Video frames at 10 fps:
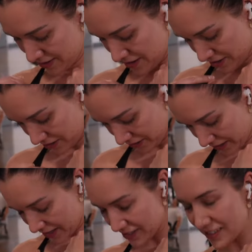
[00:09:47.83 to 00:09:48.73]
You can
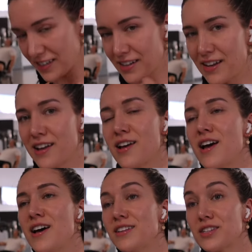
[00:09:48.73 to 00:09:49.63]
kind of see
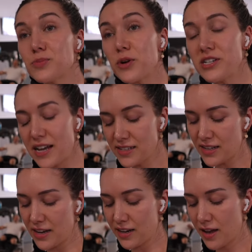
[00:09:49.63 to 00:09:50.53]
the spray tan's
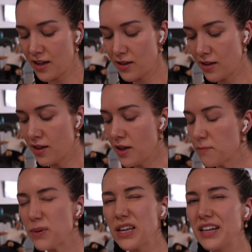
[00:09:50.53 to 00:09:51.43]
like
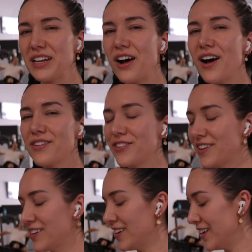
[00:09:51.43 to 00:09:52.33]
peeling off,
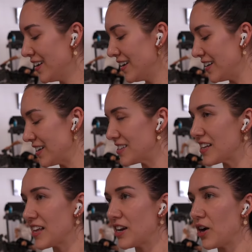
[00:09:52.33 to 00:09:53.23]
and it's
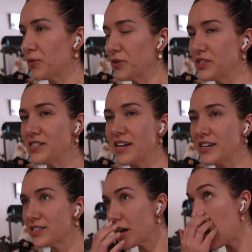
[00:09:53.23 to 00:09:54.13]
at that awkward
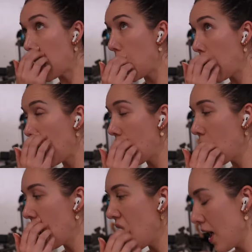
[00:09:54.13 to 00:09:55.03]
stage.
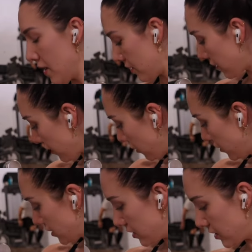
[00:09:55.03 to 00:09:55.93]
I
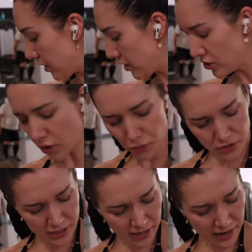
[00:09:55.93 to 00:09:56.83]
honestly
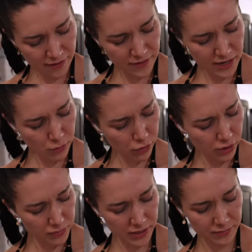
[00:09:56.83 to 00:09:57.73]
don't think I have any more
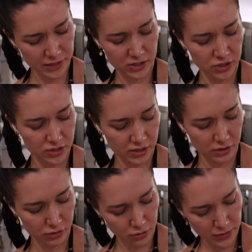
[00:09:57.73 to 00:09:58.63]
on me. I mean, it's just like
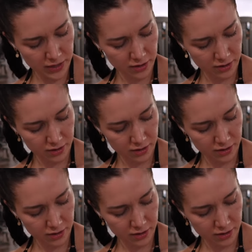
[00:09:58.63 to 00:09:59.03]
a little bit,